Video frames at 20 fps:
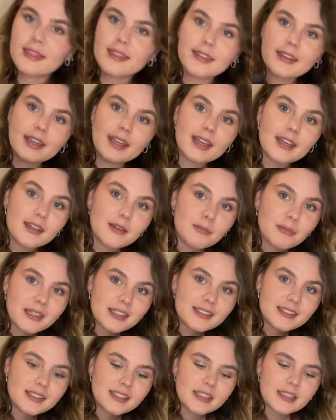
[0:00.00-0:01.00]
take
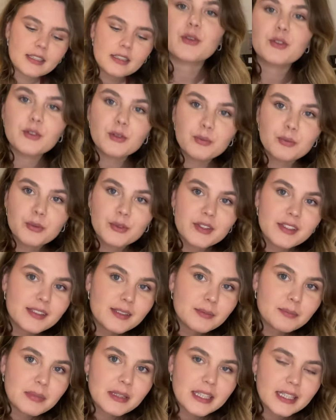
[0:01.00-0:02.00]
my scale to put
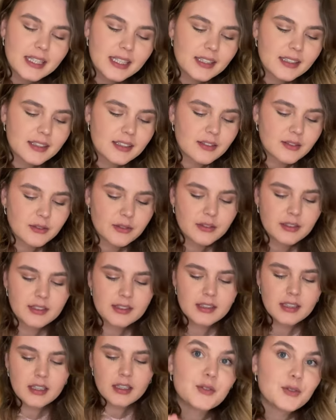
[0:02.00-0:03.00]
this plate on the
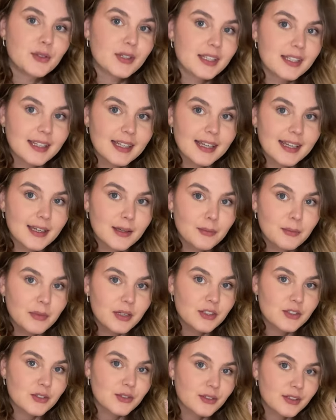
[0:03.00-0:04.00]
scale so that I can
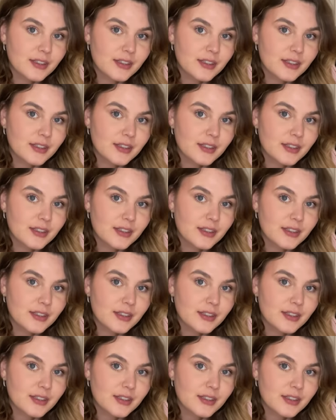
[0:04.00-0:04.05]
measure